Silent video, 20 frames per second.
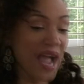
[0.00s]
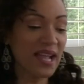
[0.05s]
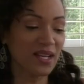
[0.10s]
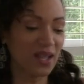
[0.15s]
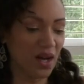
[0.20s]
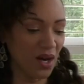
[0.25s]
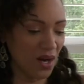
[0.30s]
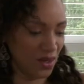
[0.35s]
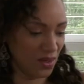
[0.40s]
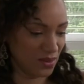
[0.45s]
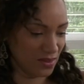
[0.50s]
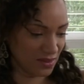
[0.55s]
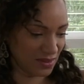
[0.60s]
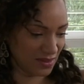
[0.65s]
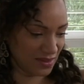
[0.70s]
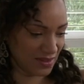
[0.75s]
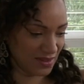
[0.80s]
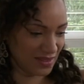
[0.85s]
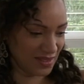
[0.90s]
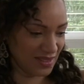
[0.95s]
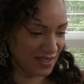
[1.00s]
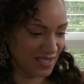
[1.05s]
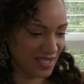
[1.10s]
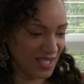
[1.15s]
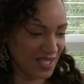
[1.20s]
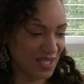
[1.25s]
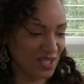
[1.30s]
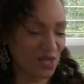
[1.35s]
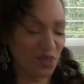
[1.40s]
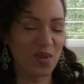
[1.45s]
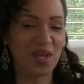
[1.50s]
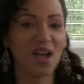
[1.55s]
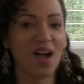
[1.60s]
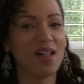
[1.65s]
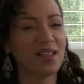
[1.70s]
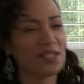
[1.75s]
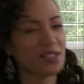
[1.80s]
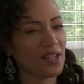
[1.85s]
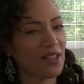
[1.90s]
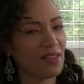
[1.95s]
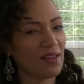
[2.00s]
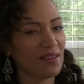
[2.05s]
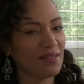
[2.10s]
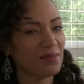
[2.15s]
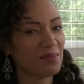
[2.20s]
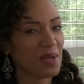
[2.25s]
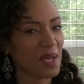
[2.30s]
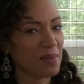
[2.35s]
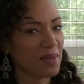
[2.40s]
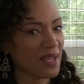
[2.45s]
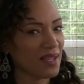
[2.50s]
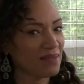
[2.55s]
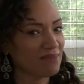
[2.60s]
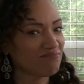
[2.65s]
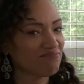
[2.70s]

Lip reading: I know. Did we call each other? Maybe.